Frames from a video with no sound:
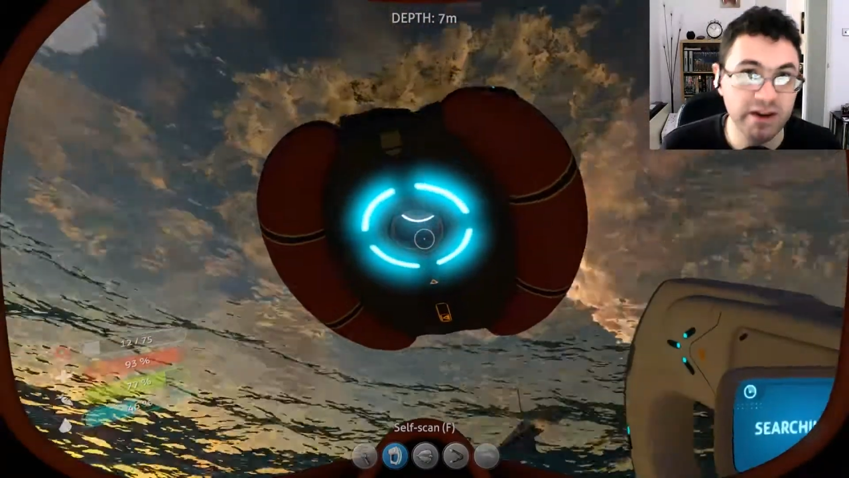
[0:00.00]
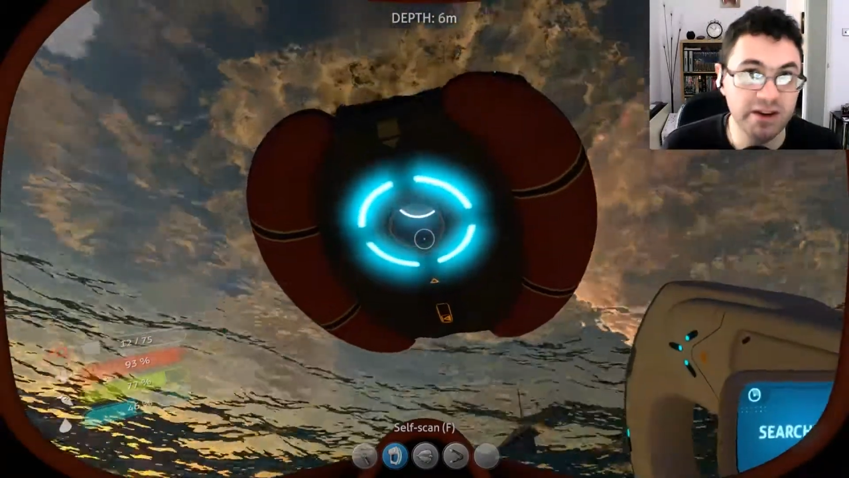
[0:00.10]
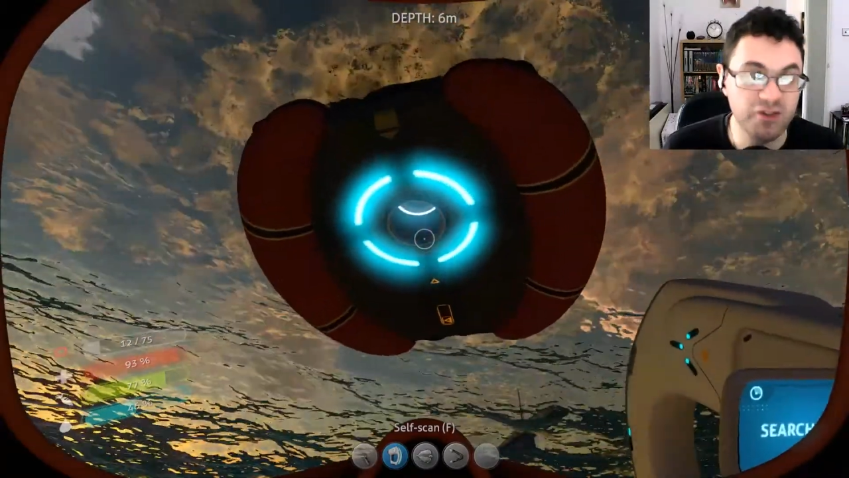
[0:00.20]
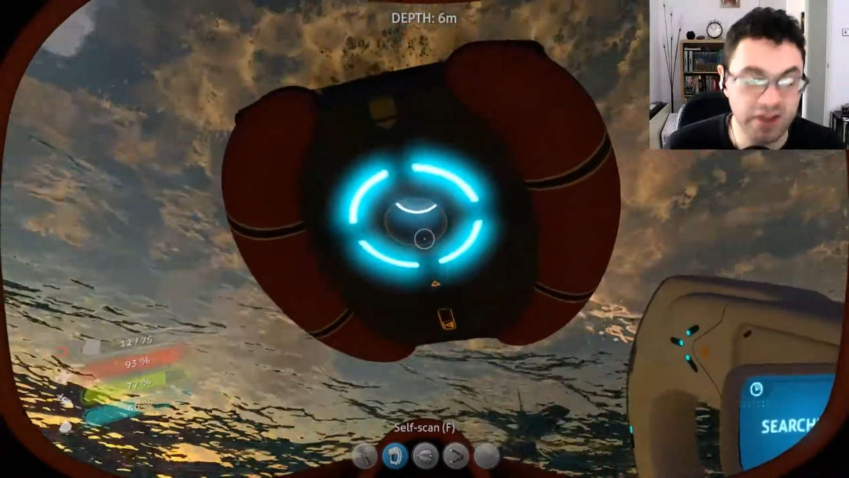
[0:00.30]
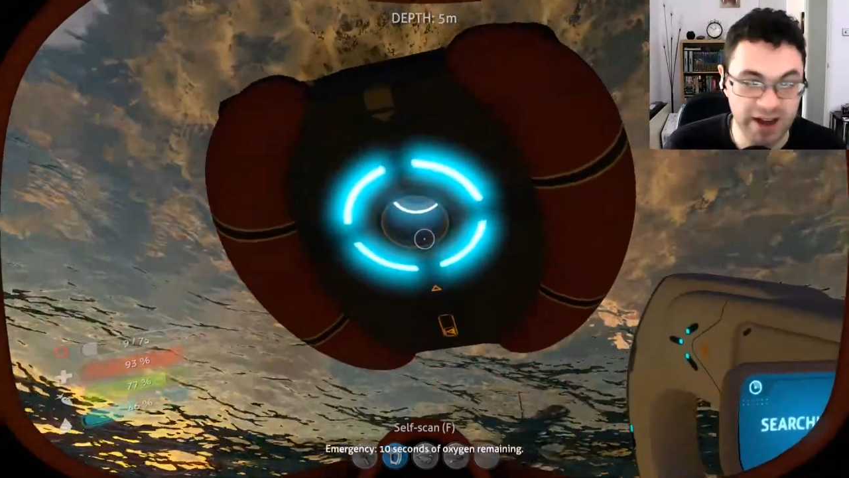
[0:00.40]

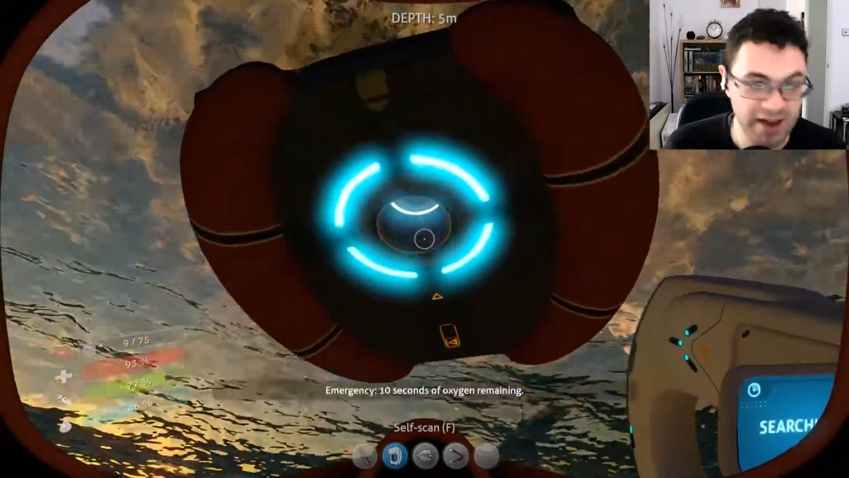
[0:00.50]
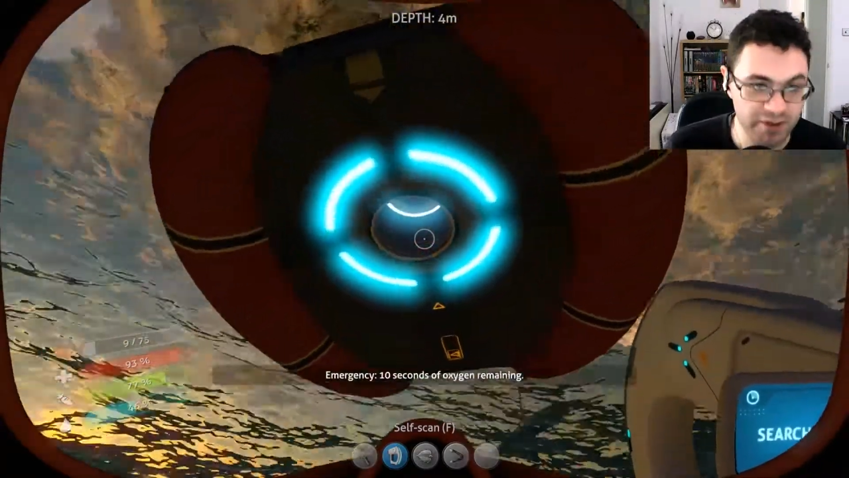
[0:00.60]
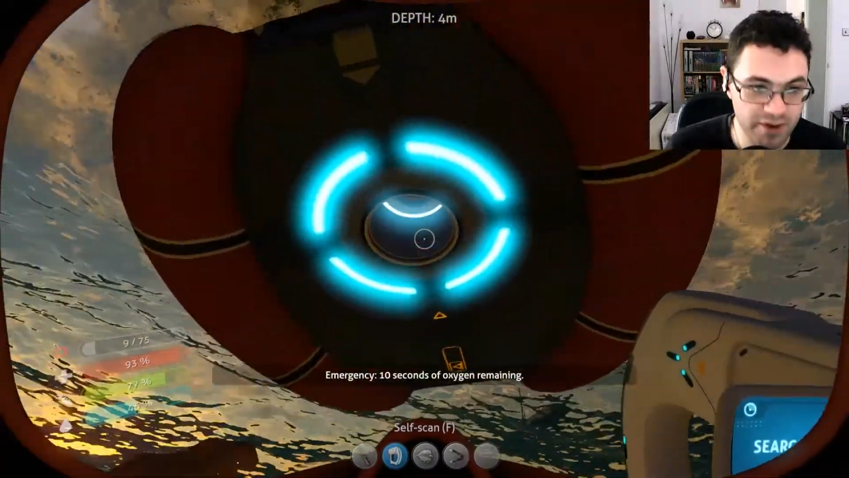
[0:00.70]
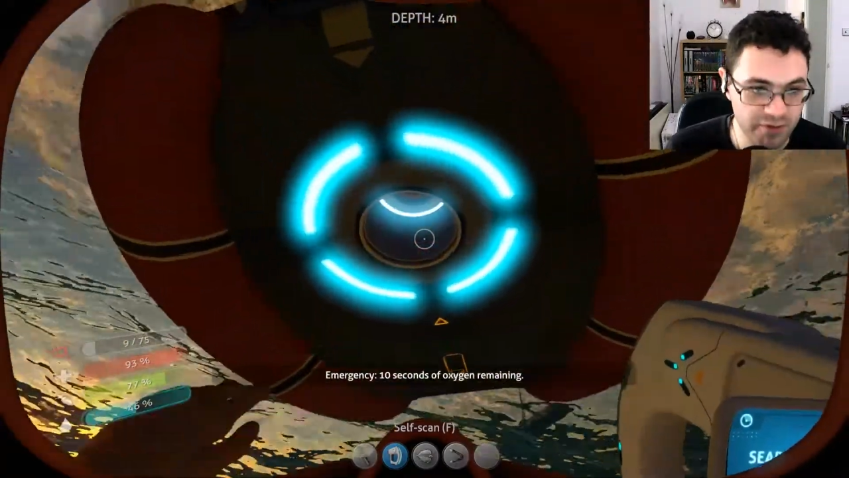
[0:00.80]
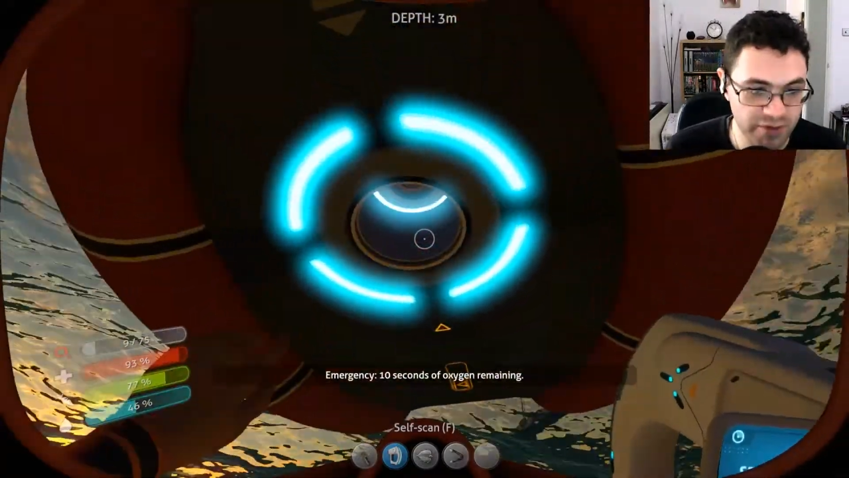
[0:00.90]
literally
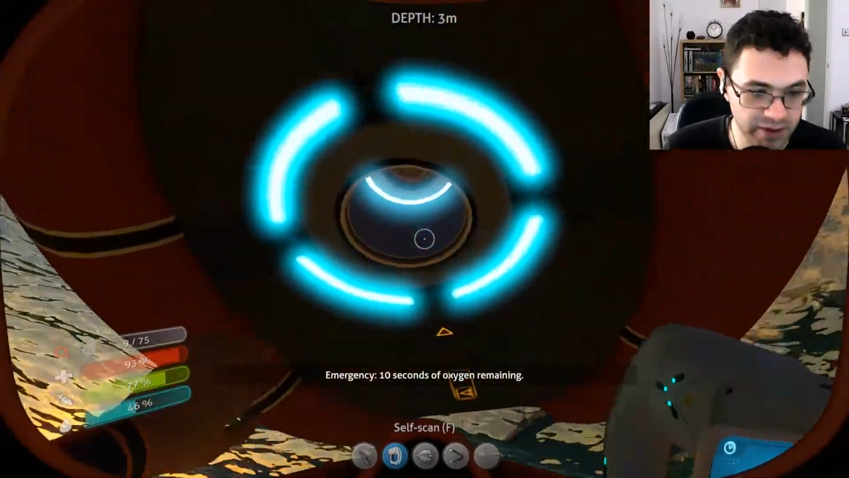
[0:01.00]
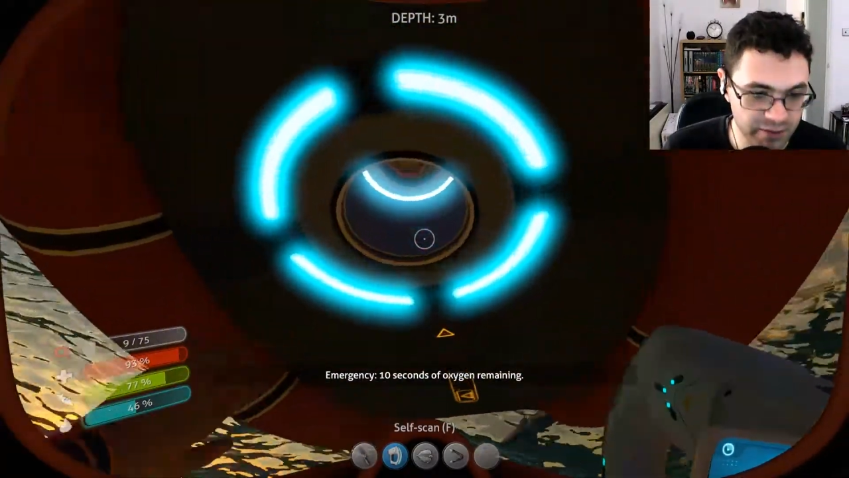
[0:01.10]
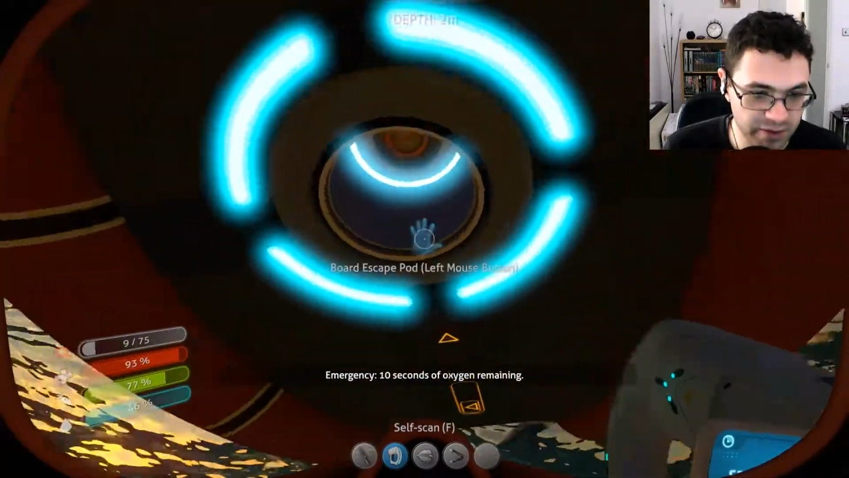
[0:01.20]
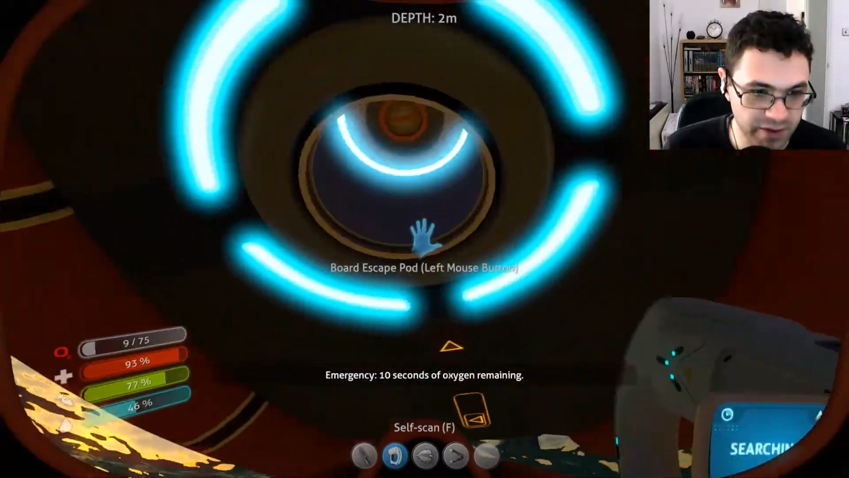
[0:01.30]
gather everything and bring it